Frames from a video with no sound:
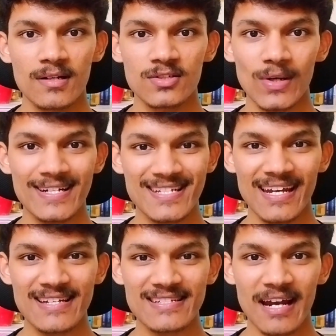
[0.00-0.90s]
So let's
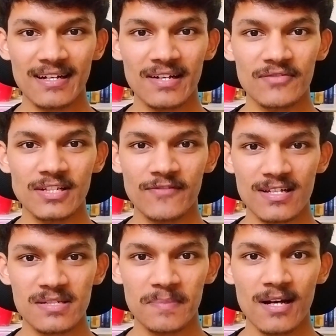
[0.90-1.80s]
get started with the
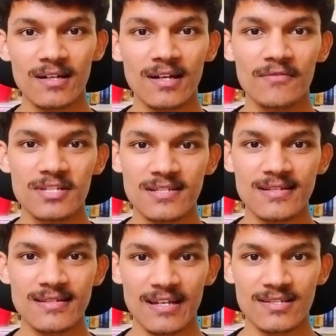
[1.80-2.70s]
first part, which is
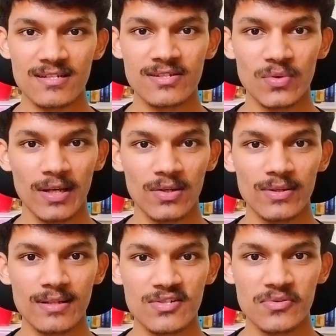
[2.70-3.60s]
the sections to
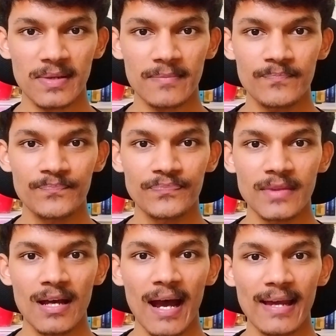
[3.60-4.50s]
include in the resume.
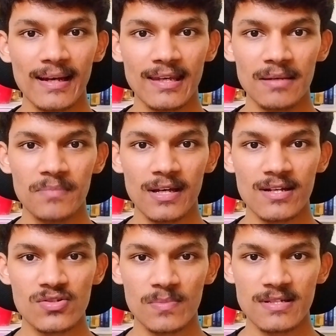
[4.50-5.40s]
I'll keep my
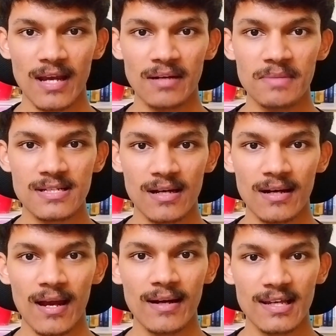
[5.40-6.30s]
resume side by
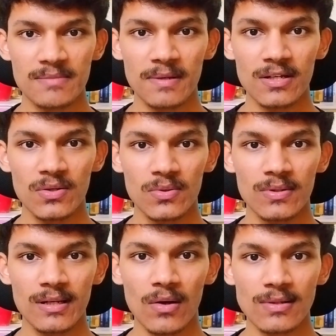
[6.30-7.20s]
side and explain you
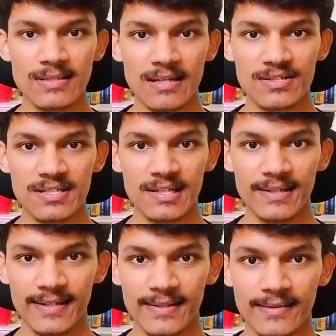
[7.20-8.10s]
all the sections
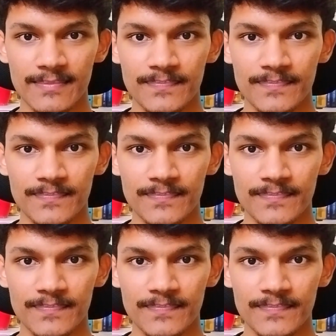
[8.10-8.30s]
in detail.